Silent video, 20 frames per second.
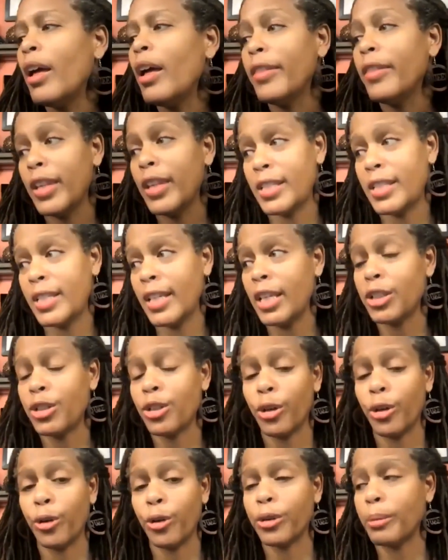This is
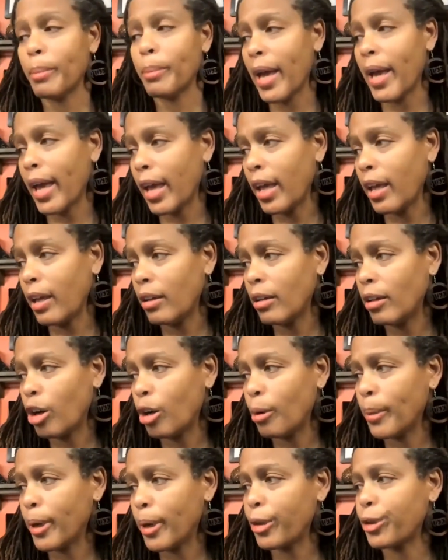Earth, Mae,
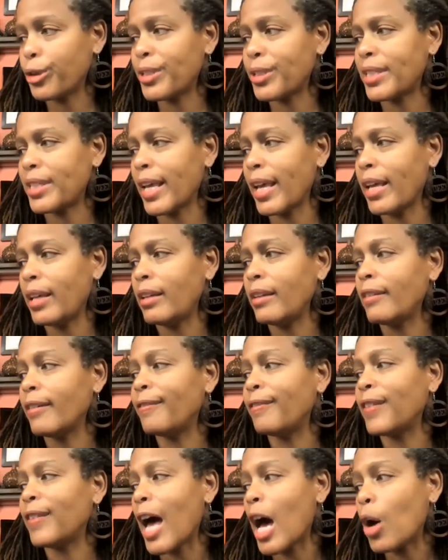her mother said. The
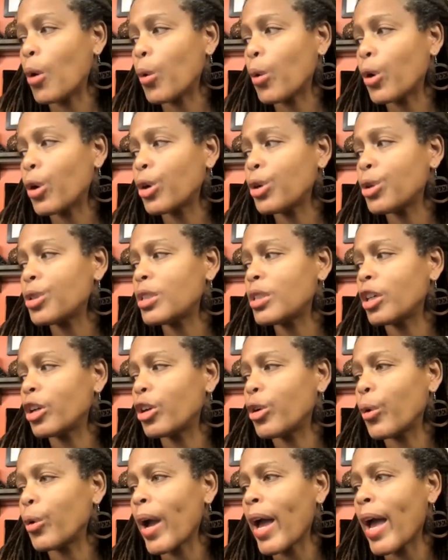flowers, the
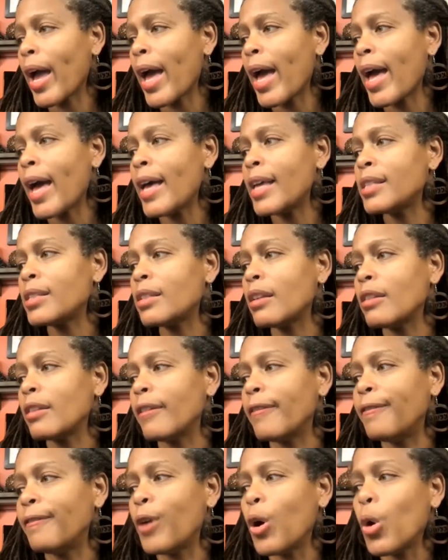grass,
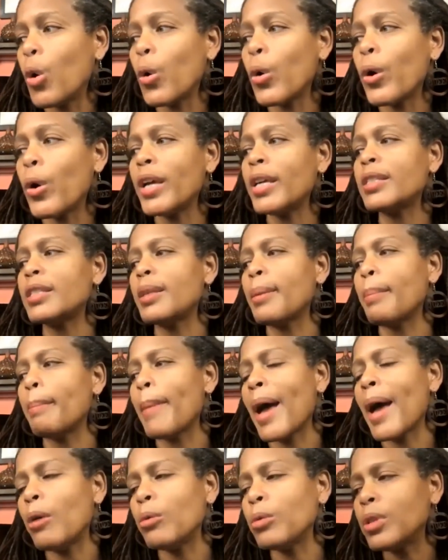the forest, the
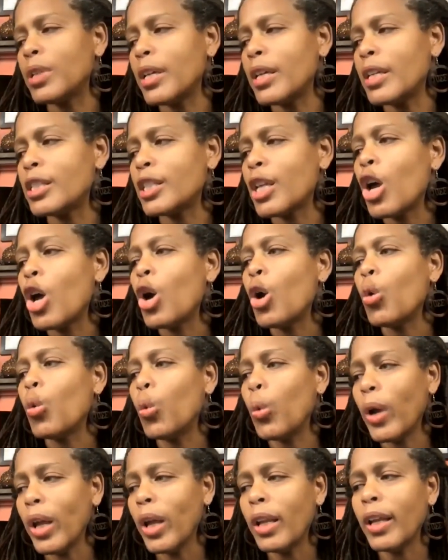mountains,
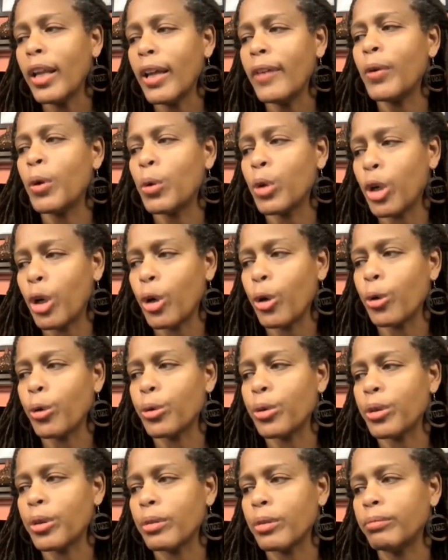we live on
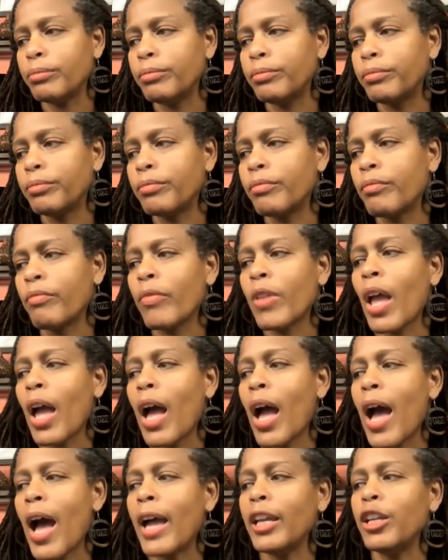Earth.
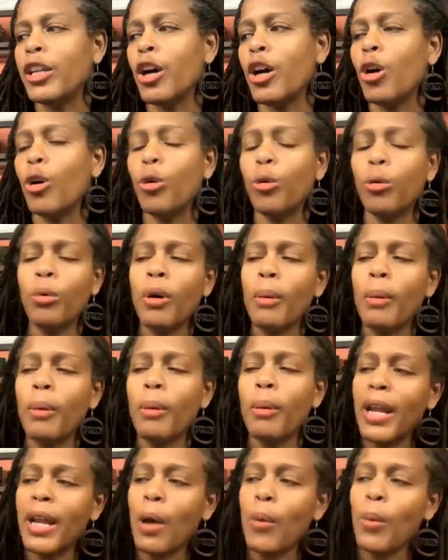I know,
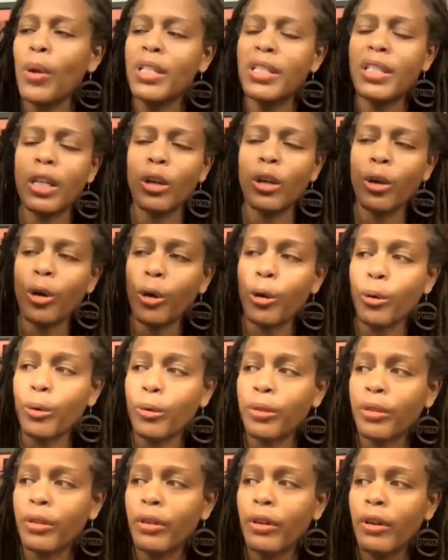but I want to see
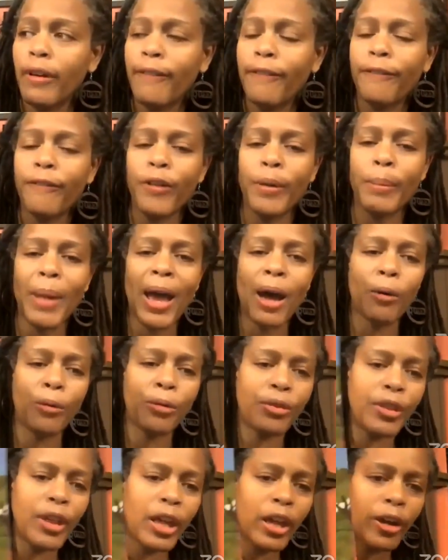Earth from out
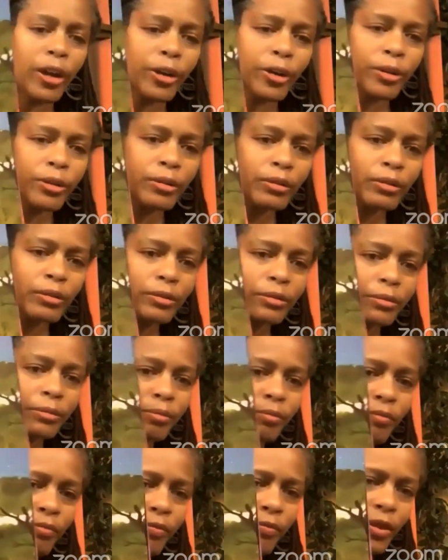there.
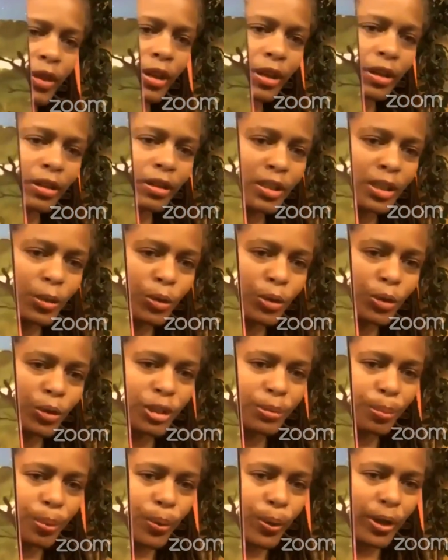See where
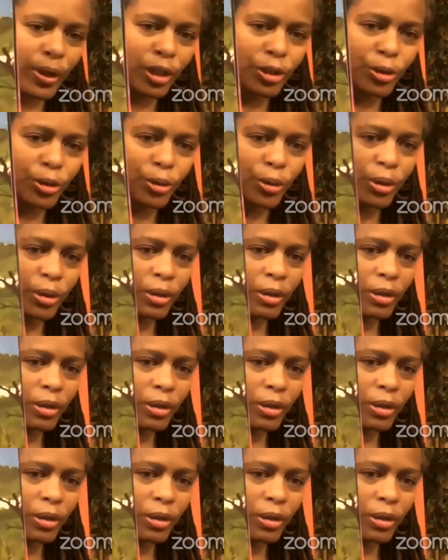she's pointing to